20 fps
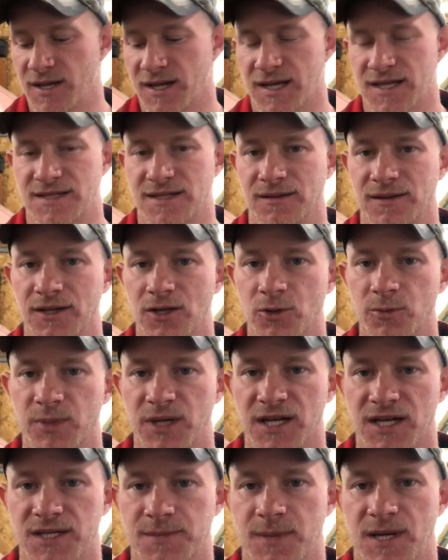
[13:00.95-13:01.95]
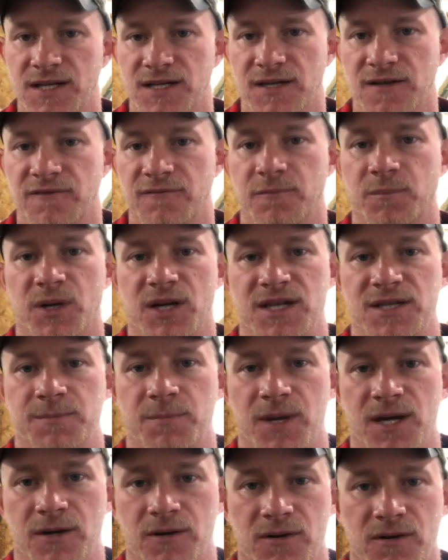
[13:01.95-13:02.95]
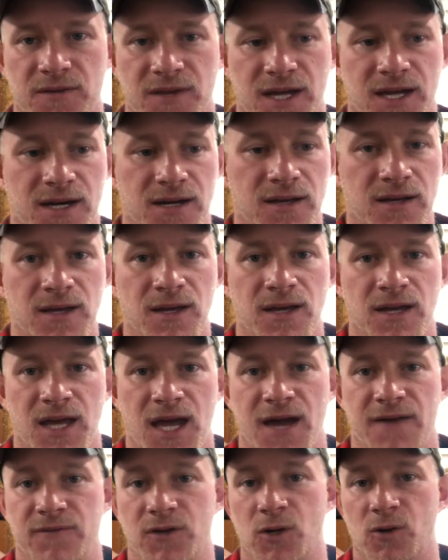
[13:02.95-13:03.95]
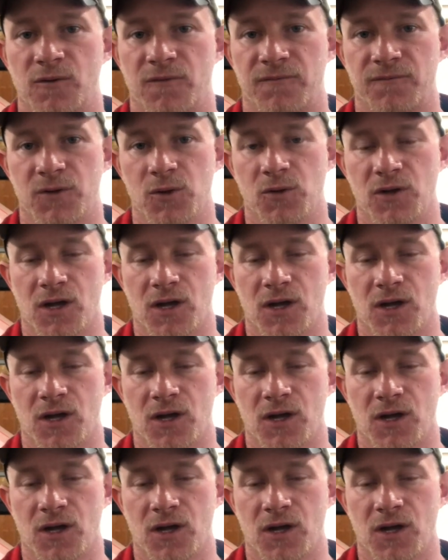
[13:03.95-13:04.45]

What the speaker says: It gets a little bit expensive, but it's better than having your fuel